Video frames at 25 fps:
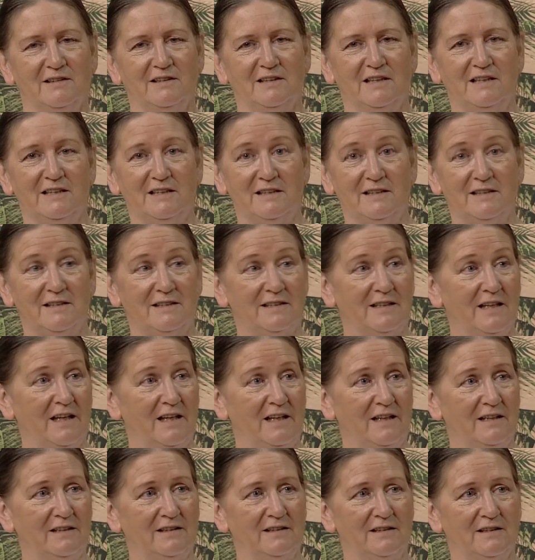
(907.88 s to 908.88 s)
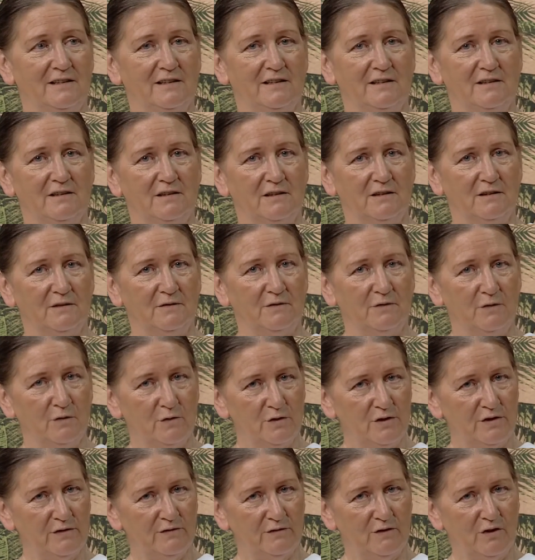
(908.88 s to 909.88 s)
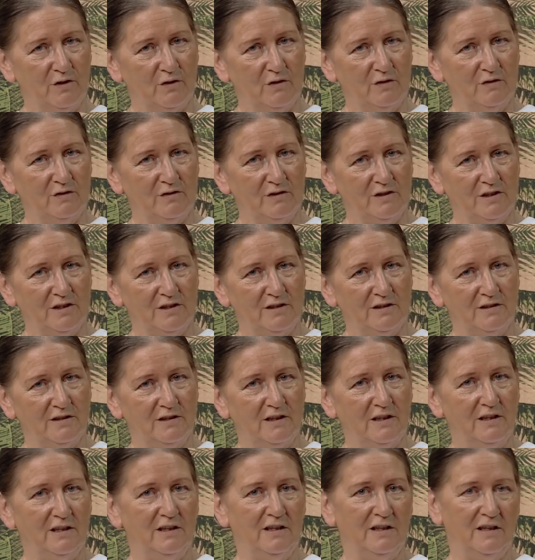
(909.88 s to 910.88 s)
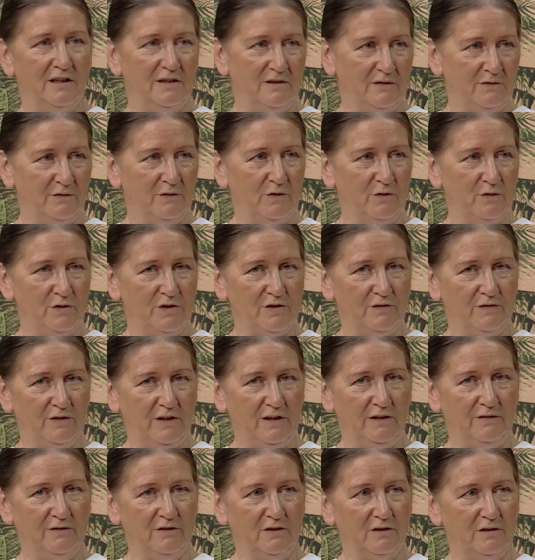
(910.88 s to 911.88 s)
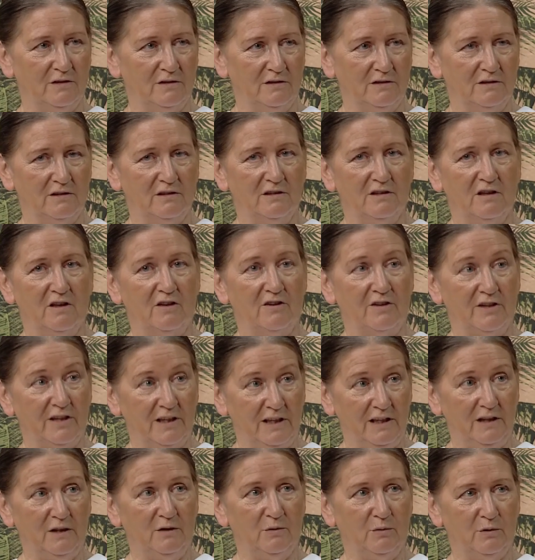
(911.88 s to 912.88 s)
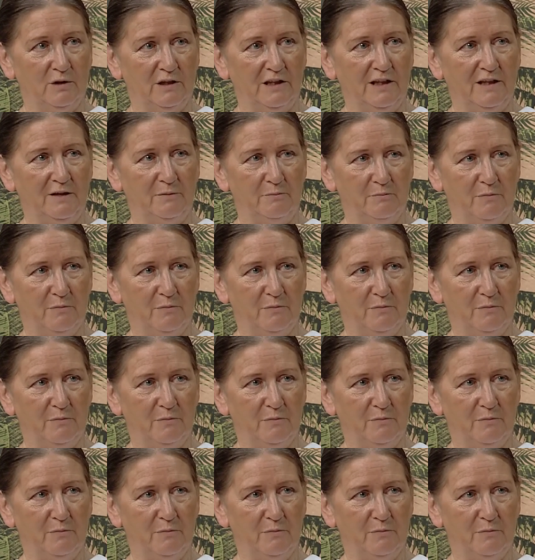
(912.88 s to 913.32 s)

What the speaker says: It is said, the force of God and the force of evil are equally